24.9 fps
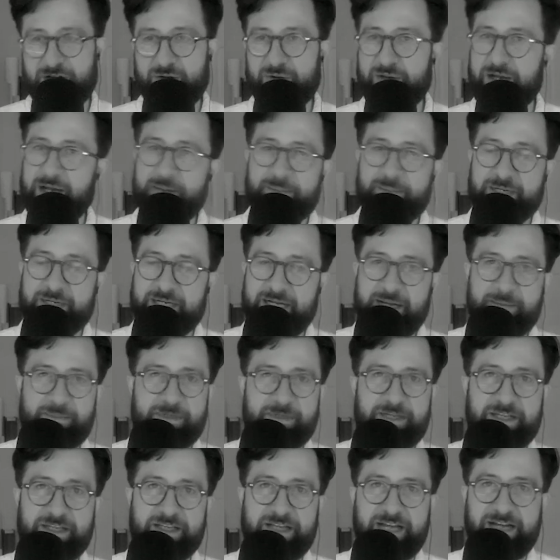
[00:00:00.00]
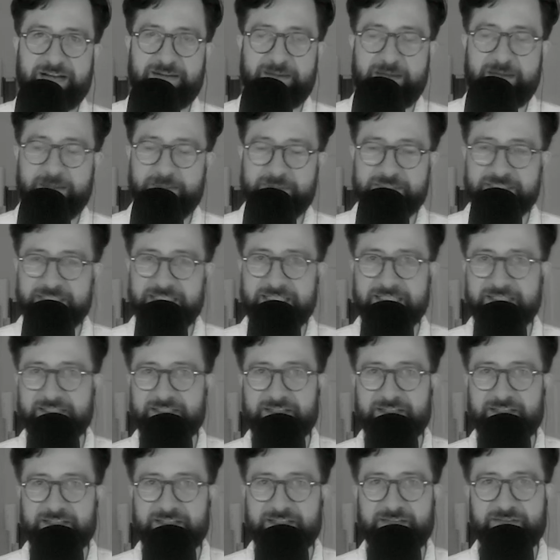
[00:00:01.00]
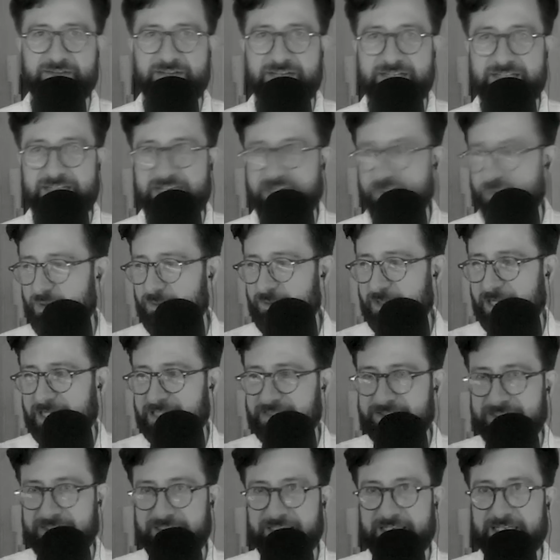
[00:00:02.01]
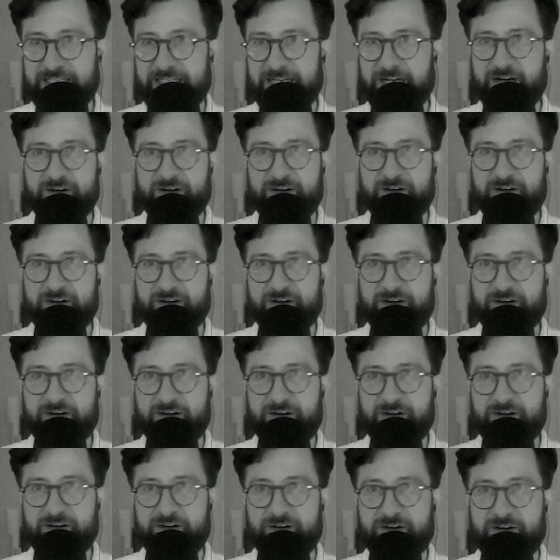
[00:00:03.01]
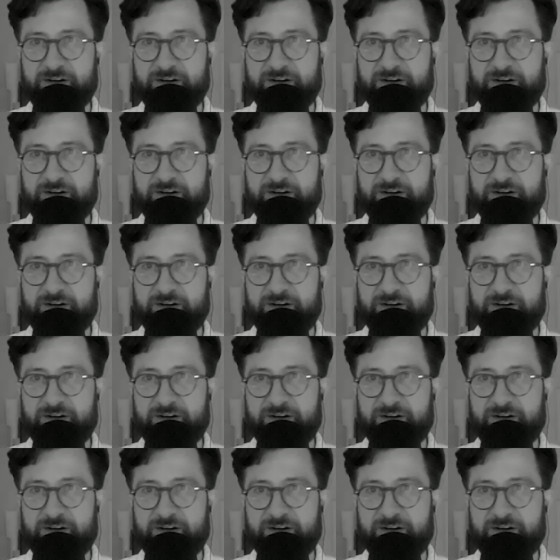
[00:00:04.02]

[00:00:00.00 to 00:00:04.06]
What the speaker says: I'm as guilty of it as anyone, like sitting there alone,